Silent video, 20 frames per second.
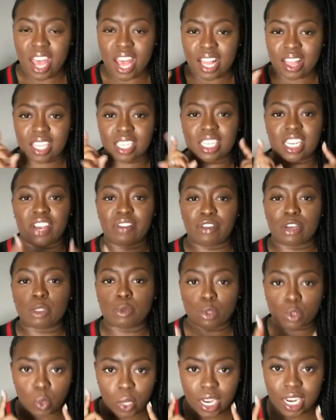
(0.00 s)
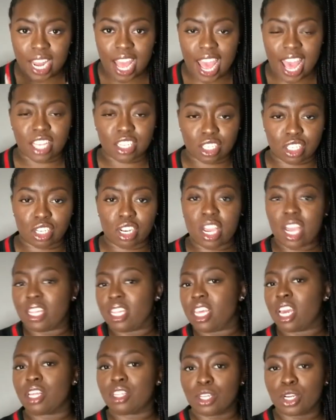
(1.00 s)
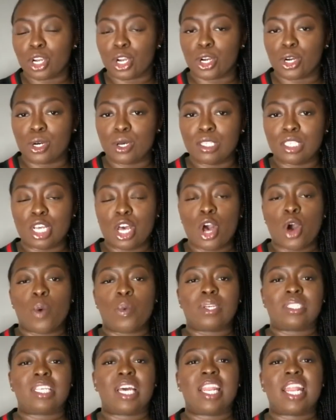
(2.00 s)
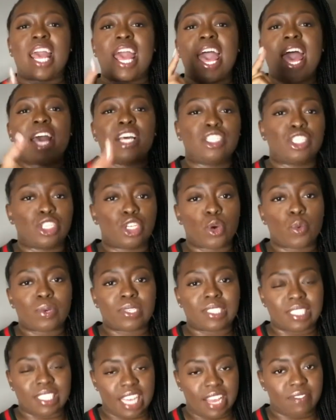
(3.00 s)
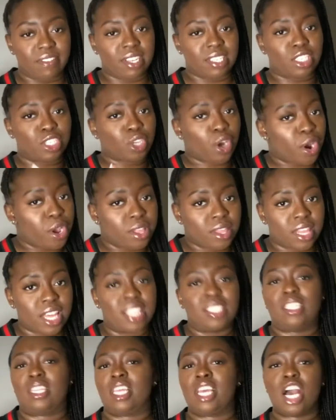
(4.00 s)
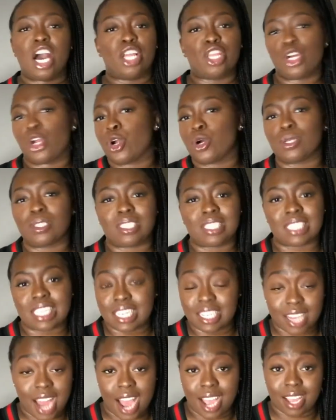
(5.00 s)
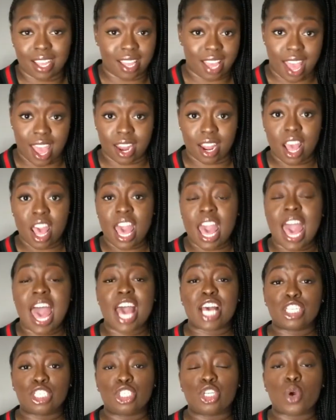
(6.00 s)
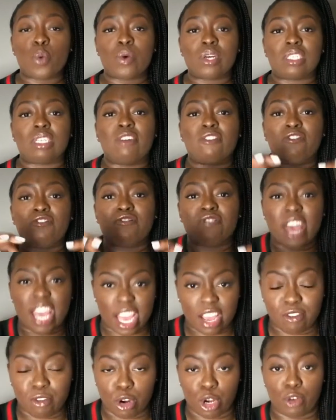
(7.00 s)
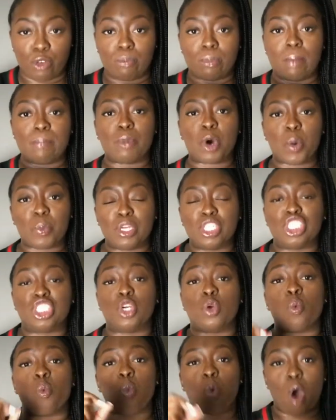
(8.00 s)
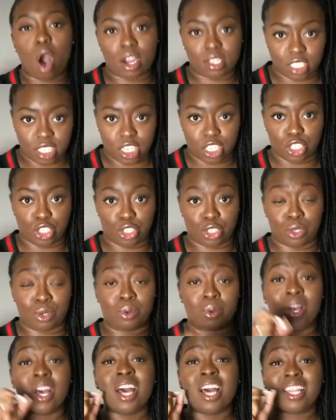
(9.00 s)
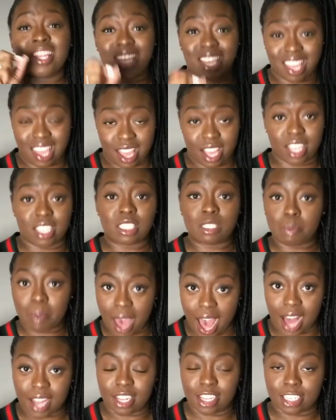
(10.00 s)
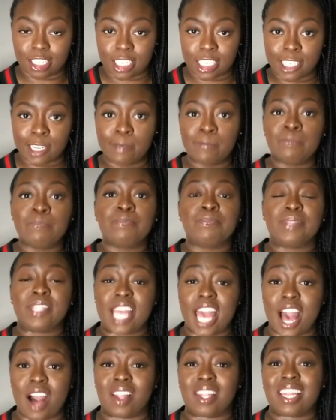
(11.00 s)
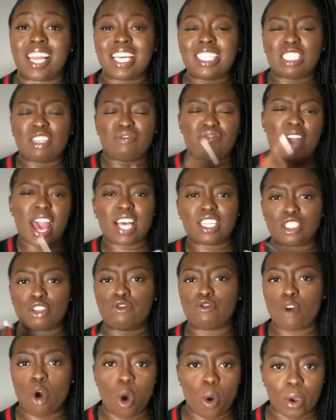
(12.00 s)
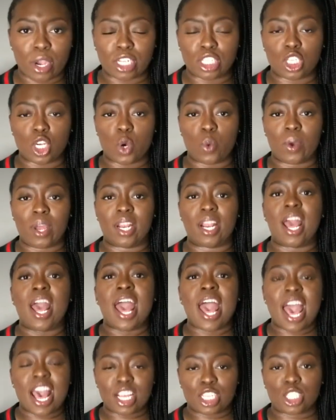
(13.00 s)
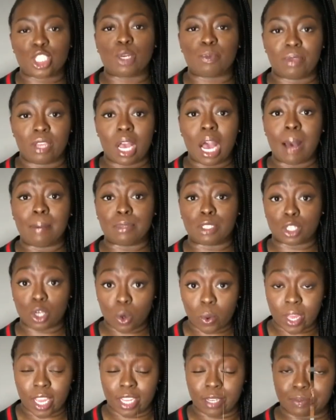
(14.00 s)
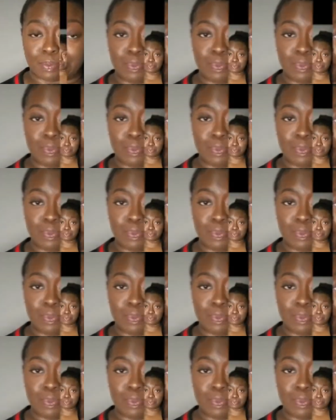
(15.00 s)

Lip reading: The difference between Esther and the other girls was that Esther was given certain things that the other girls did not get. Esther was favored from the moment she walked into the king's palace. Now, let's fast forward to when Esther becomes queen.